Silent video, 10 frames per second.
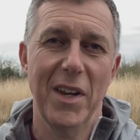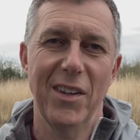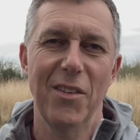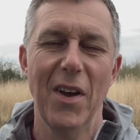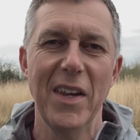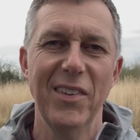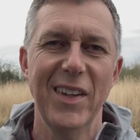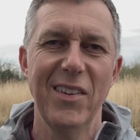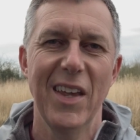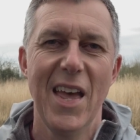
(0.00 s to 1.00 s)

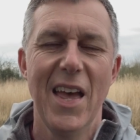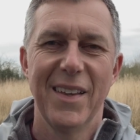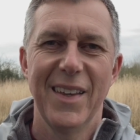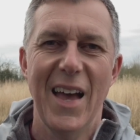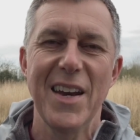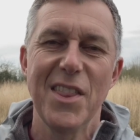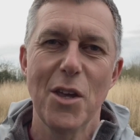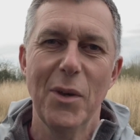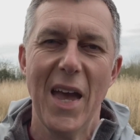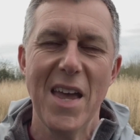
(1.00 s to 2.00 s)
devices. And in the
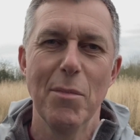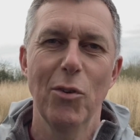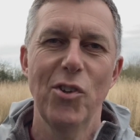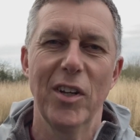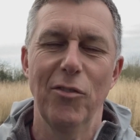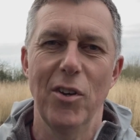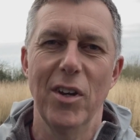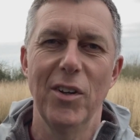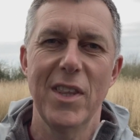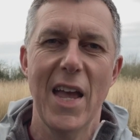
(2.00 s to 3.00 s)
UK, most children
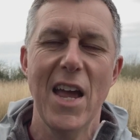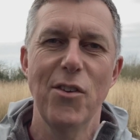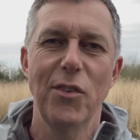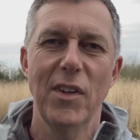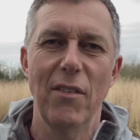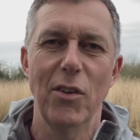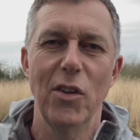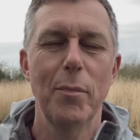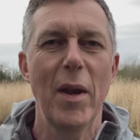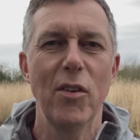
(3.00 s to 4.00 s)
under the age of 7
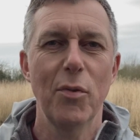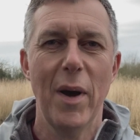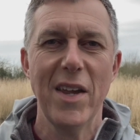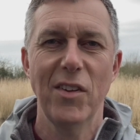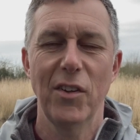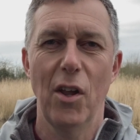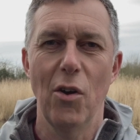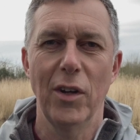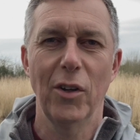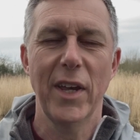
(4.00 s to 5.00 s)
spend twice as
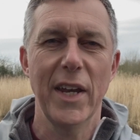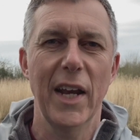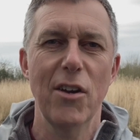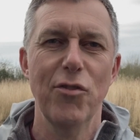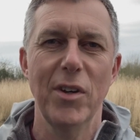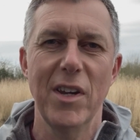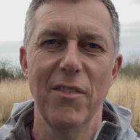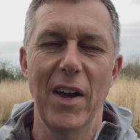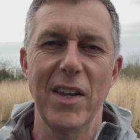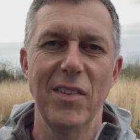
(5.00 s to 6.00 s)
long looking at electronic
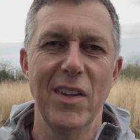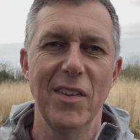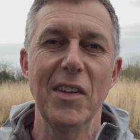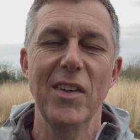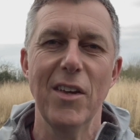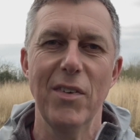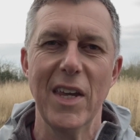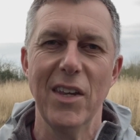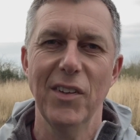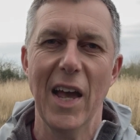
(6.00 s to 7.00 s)
devices and
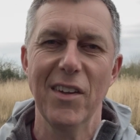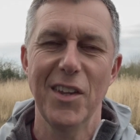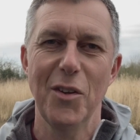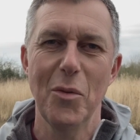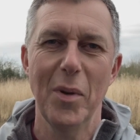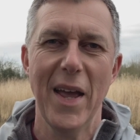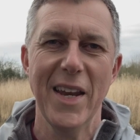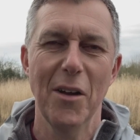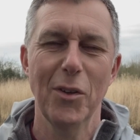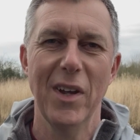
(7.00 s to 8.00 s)
TVs as they do playing
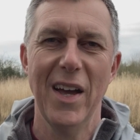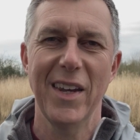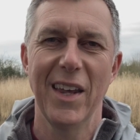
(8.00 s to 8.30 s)
outside.